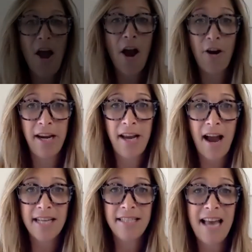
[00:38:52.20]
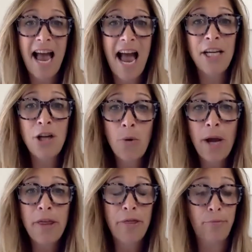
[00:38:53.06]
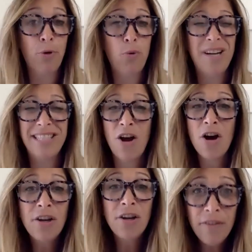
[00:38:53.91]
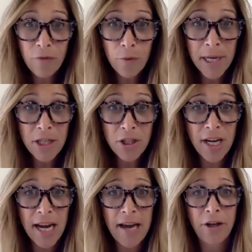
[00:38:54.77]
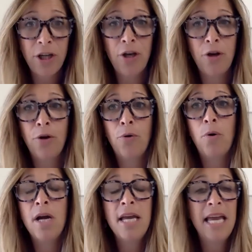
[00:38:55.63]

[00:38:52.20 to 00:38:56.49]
All right, guys, I know I threw a ton of information out at you.